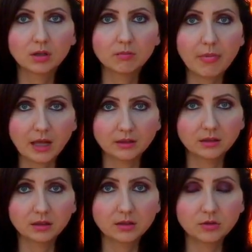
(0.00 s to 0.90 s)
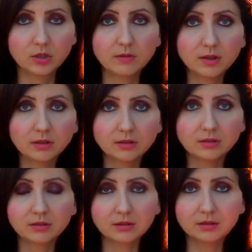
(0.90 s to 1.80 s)
but she will
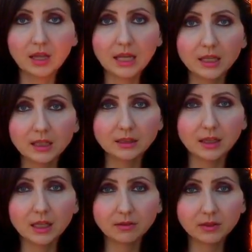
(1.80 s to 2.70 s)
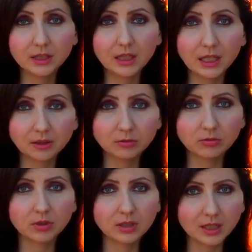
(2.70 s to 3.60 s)
take it even
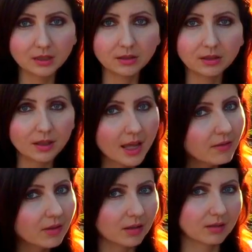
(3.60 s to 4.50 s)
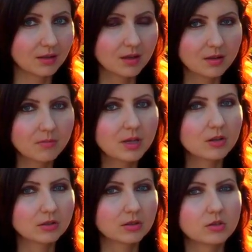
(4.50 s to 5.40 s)
into another level,
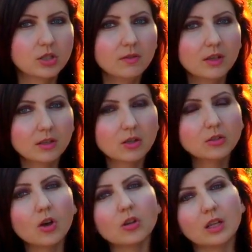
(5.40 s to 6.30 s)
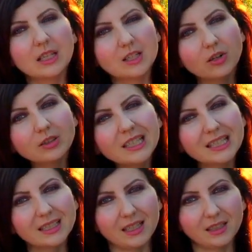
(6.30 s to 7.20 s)
because she will not only
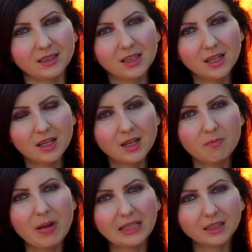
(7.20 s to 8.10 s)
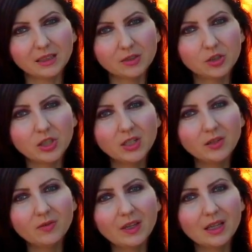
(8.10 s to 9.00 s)
notice it, but
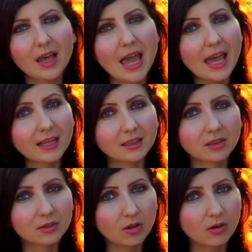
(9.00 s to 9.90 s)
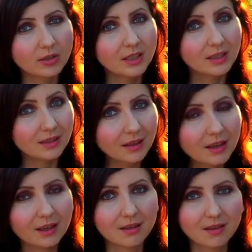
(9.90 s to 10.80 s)
she will act
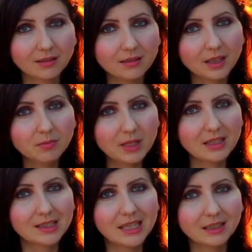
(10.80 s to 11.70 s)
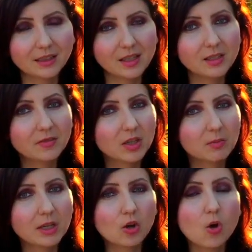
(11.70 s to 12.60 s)
accordingly. That means that it
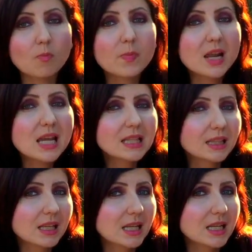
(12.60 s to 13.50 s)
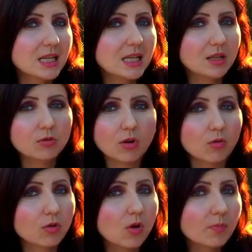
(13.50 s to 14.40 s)
will be completely, you
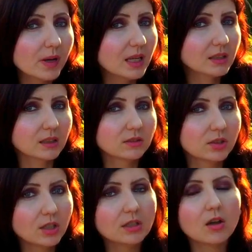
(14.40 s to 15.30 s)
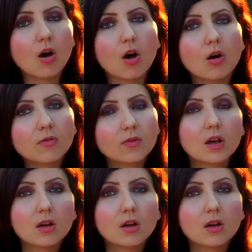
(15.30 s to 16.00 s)
know, complete turn off